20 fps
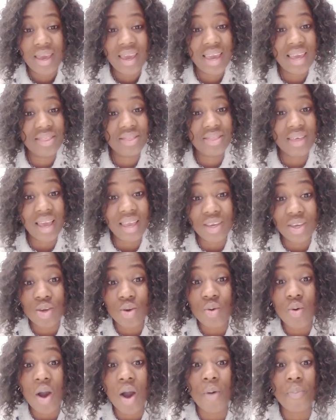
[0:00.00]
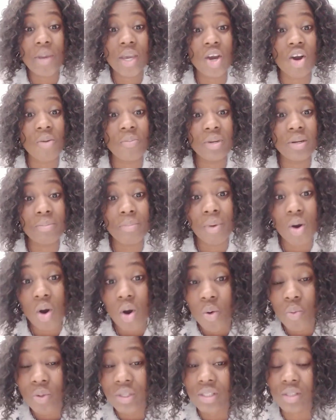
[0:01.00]
And thank you. I'll be coming
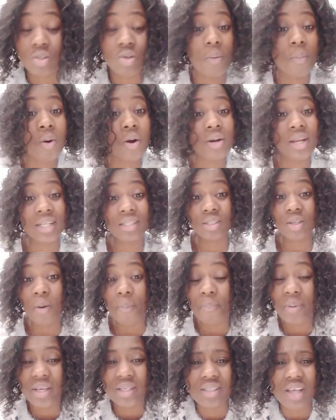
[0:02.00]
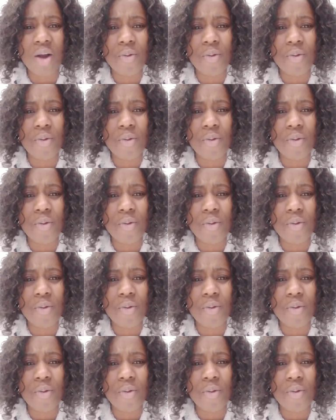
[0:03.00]
more with some other topics.